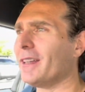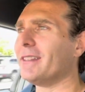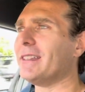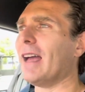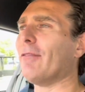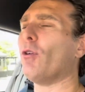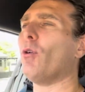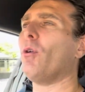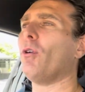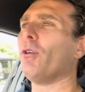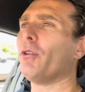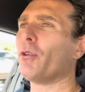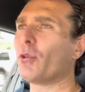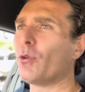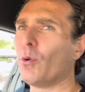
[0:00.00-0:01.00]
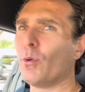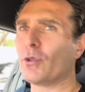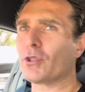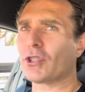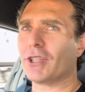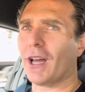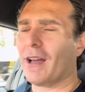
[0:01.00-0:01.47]
They have all the cool
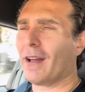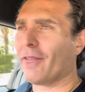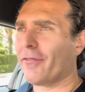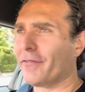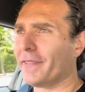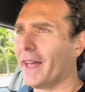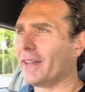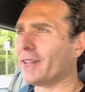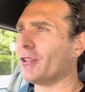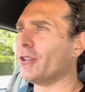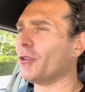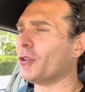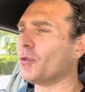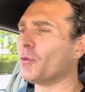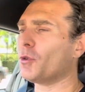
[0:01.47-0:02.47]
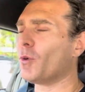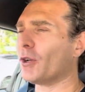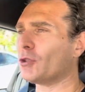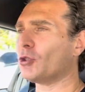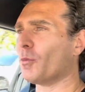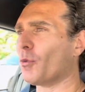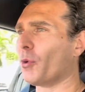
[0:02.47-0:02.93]
stuff that you would
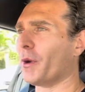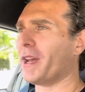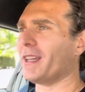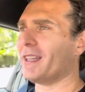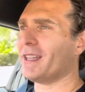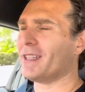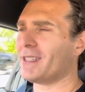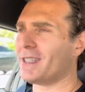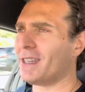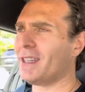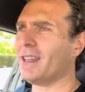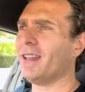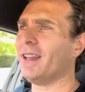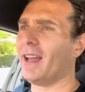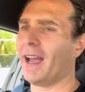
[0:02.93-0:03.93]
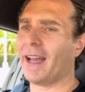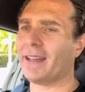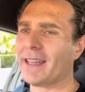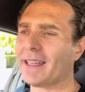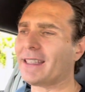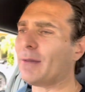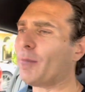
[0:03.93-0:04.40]
want to upgrade in the Z, and
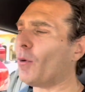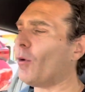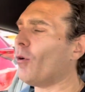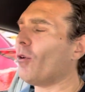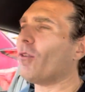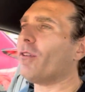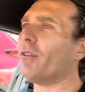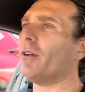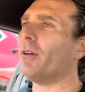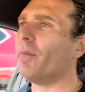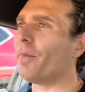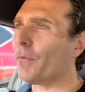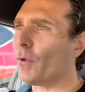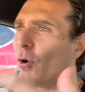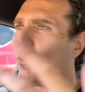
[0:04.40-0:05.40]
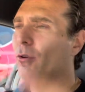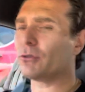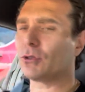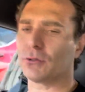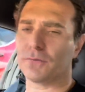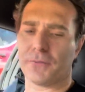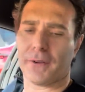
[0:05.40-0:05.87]
they keep all the old
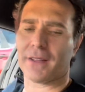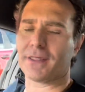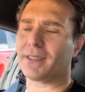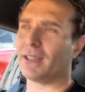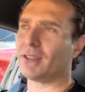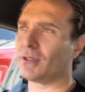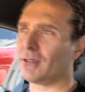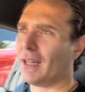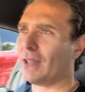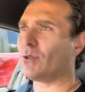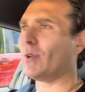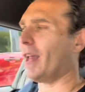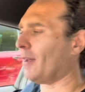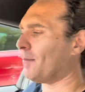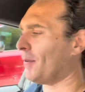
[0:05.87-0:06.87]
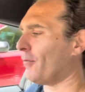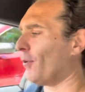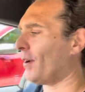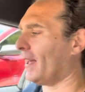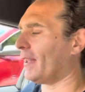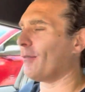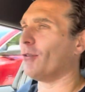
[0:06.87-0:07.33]
things that you liked before,
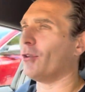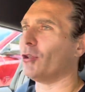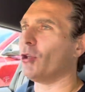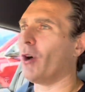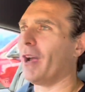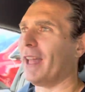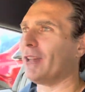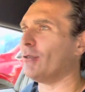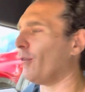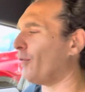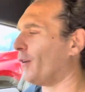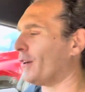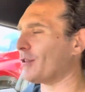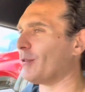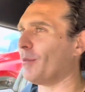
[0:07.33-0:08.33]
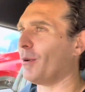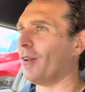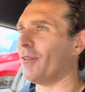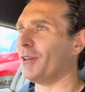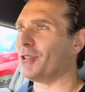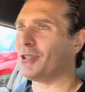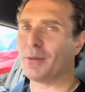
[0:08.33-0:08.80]
like even the door handle, for example, are
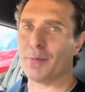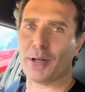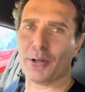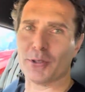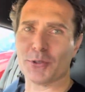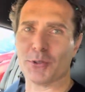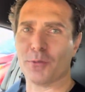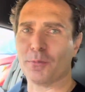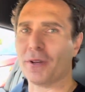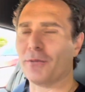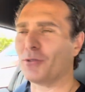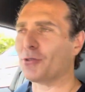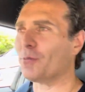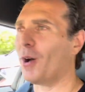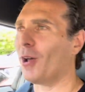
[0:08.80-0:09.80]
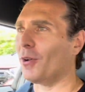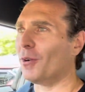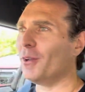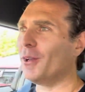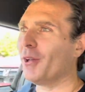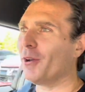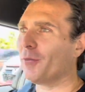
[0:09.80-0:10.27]
very similar to the previous model,
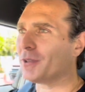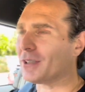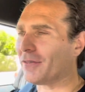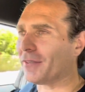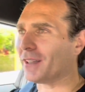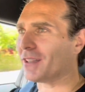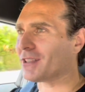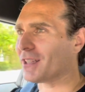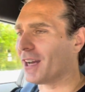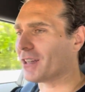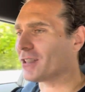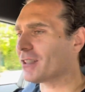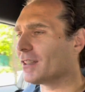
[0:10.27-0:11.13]
which I think is nice.